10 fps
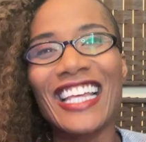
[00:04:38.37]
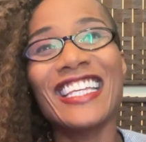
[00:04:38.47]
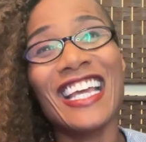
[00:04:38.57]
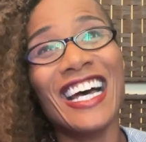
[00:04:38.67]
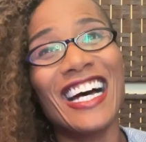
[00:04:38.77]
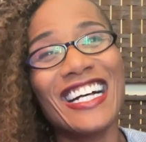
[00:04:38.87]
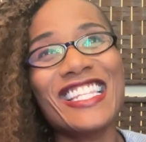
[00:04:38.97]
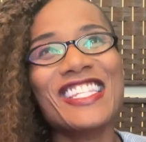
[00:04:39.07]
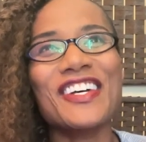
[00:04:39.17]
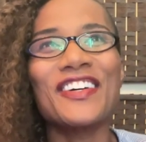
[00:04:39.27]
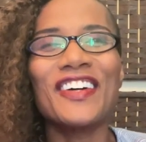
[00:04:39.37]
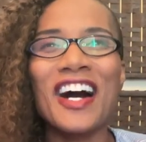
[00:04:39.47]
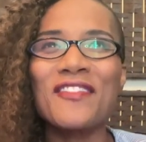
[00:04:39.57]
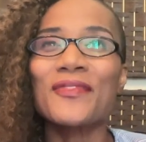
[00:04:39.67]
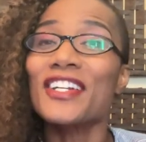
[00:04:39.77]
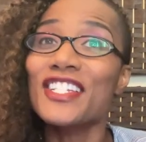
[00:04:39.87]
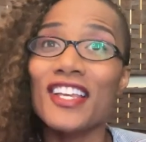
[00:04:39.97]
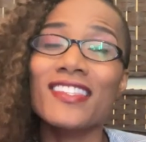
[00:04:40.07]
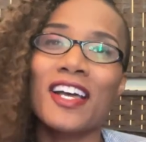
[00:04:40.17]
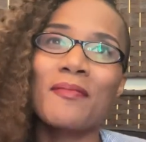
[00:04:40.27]
Yeah, so we're
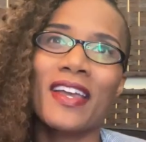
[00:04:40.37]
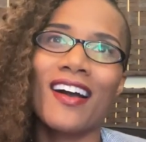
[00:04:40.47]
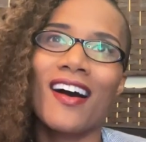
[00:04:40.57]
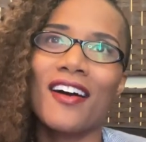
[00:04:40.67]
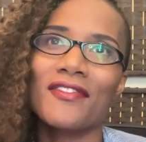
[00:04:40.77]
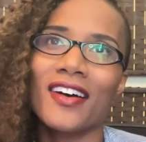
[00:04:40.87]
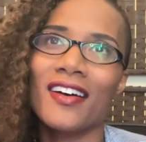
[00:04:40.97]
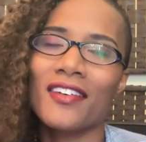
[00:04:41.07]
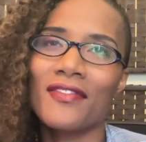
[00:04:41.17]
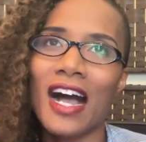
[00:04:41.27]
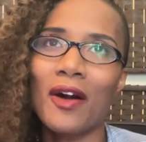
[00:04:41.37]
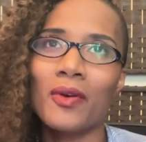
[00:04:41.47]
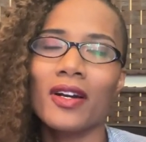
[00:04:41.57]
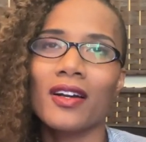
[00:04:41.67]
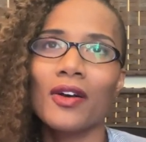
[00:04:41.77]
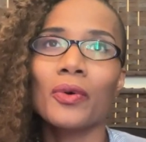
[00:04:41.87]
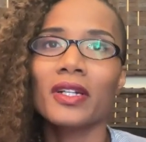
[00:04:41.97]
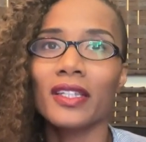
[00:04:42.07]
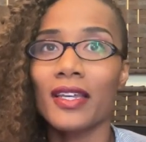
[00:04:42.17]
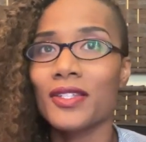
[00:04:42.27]
just coming off of our
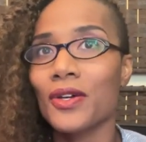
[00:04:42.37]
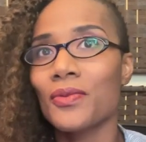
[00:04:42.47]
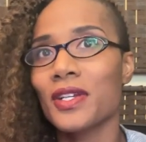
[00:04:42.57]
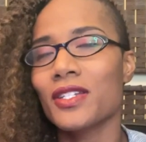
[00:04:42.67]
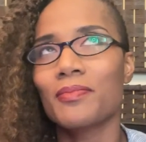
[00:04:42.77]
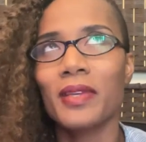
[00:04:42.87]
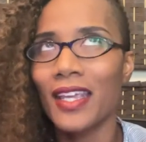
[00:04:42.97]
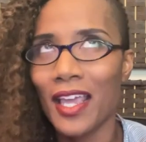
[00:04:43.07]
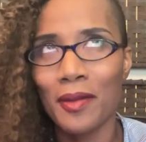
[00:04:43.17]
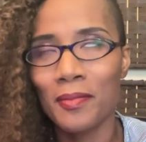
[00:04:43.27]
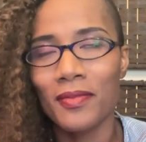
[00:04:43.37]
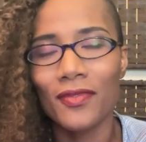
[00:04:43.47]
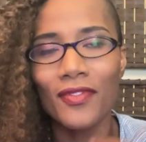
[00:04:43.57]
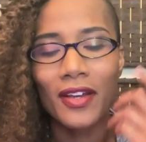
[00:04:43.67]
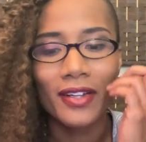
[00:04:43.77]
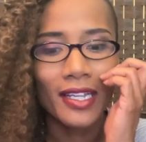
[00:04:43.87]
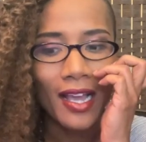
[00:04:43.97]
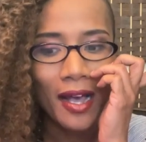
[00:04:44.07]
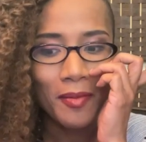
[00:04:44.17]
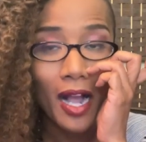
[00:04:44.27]
Orlando, which became very
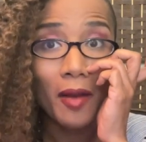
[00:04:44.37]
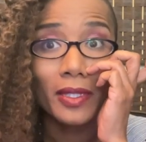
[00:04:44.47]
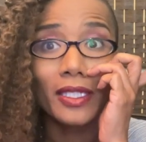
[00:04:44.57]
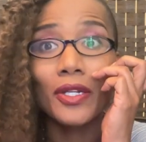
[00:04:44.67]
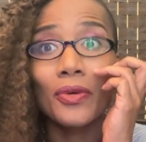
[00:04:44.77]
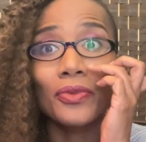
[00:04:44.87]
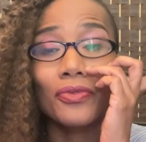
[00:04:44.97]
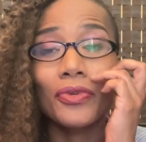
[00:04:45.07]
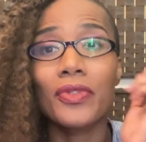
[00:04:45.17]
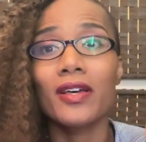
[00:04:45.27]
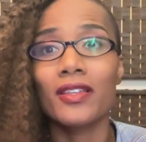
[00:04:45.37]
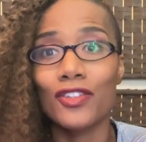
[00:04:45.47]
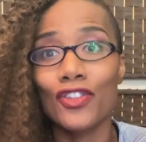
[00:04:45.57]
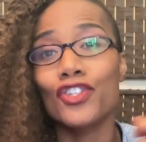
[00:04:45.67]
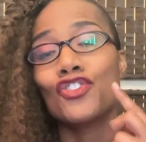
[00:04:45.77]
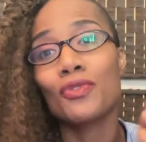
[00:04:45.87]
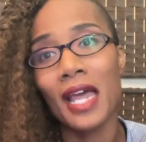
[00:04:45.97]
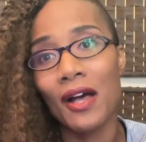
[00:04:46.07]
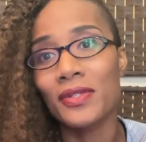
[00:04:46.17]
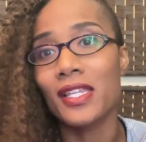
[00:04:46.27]
commonly known through the shoot
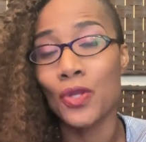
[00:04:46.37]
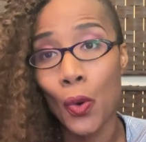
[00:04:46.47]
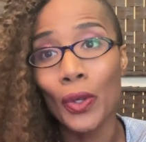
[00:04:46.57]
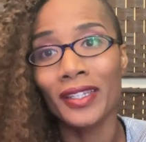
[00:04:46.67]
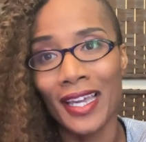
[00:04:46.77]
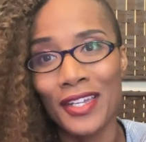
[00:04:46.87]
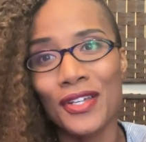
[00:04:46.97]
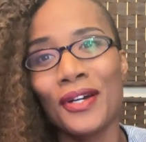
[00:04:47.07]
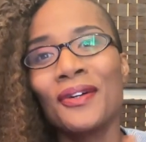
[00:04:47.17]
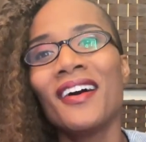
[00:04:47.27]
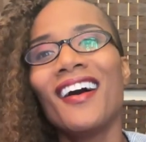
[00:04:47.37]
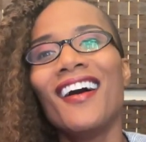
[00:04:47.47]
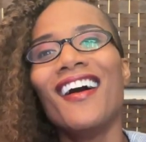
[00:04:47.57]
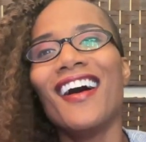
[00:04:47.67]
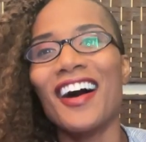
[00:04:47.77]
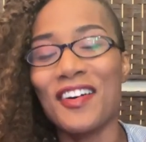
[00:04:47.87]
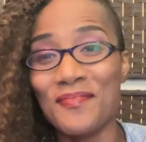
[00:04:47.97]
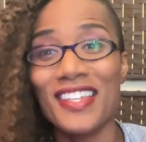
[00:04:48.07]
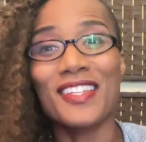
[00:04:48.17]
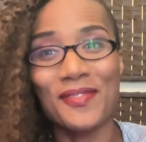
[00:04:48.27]
house as Horlando,
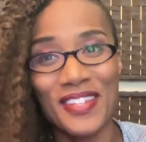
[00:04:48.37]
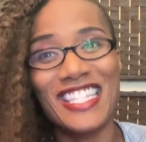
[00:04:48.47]
because we